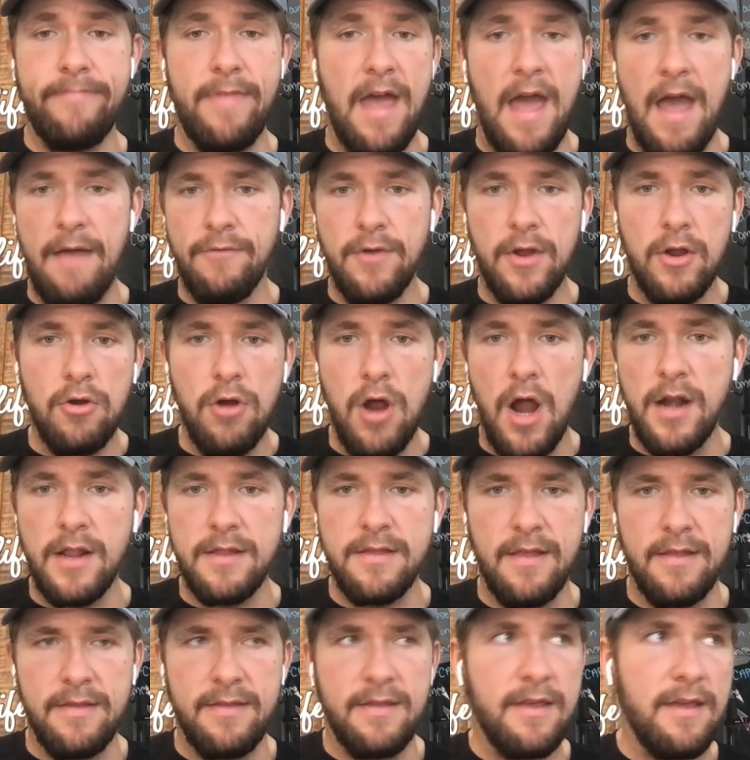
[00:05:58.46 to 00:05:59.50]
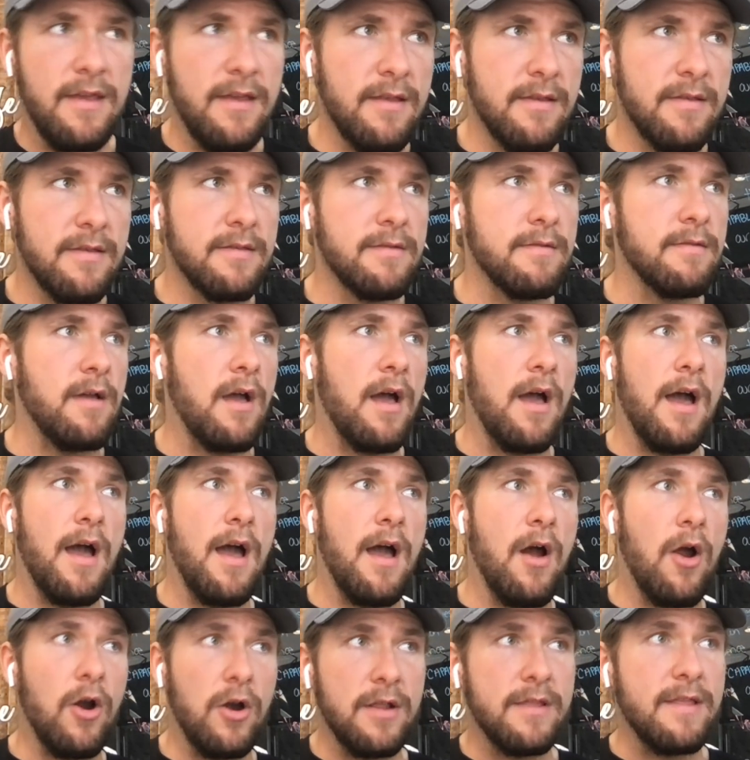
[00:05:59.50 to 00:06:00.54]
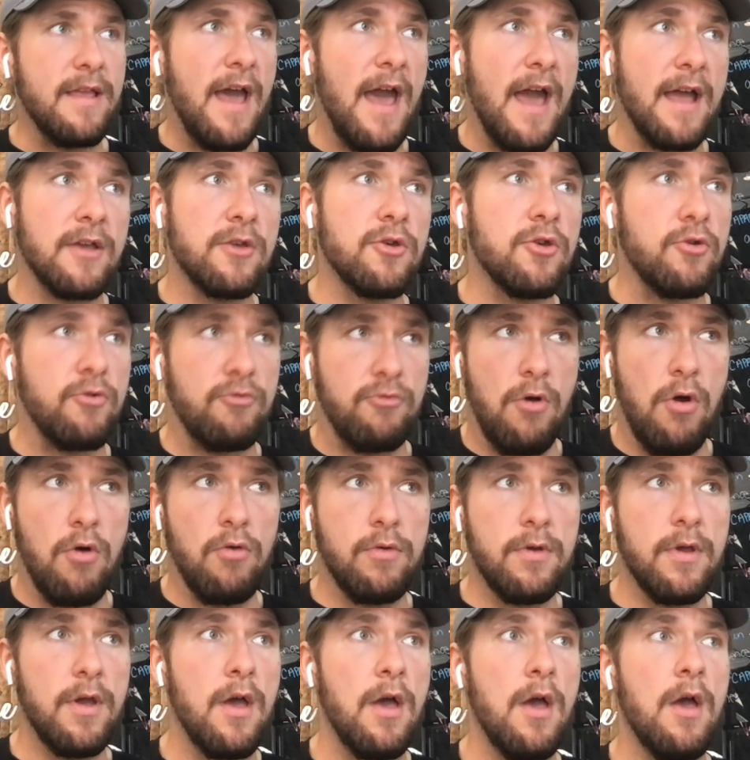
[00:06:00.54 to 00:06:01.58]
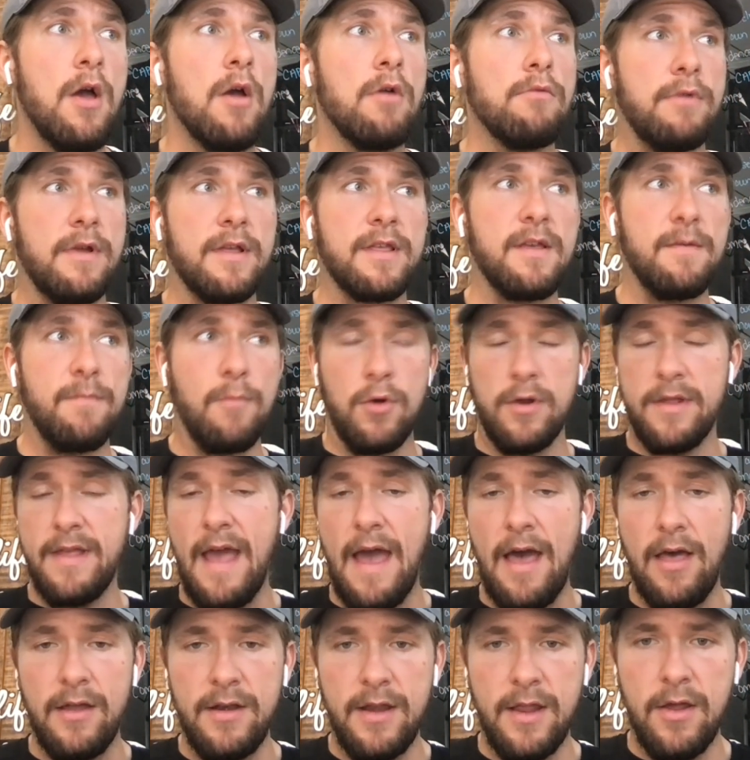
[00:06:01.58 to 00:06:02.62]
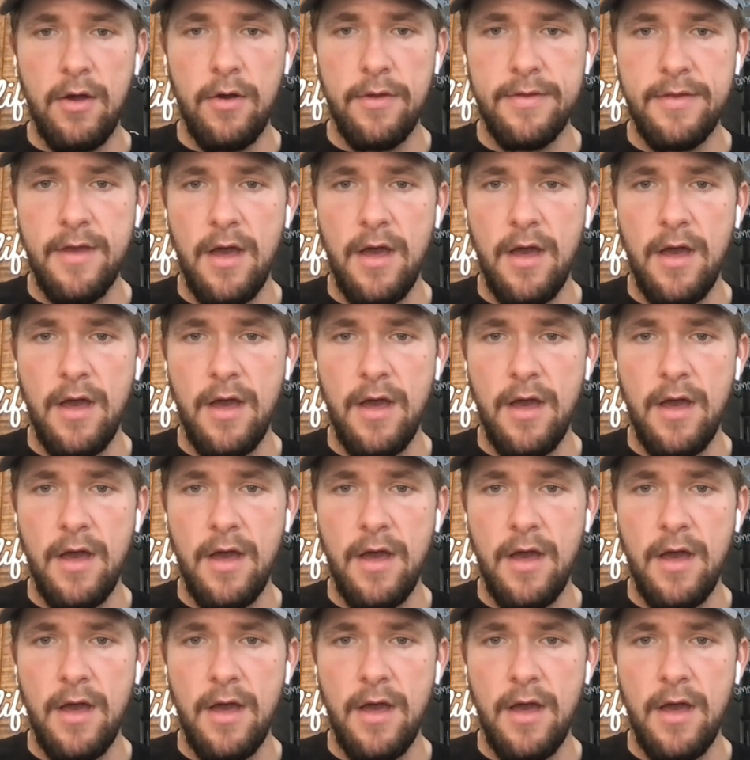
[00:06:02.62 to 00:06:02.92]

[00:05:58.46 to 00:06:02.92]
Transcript: every chronic disease, heart attack, stroke, risk of mortality goes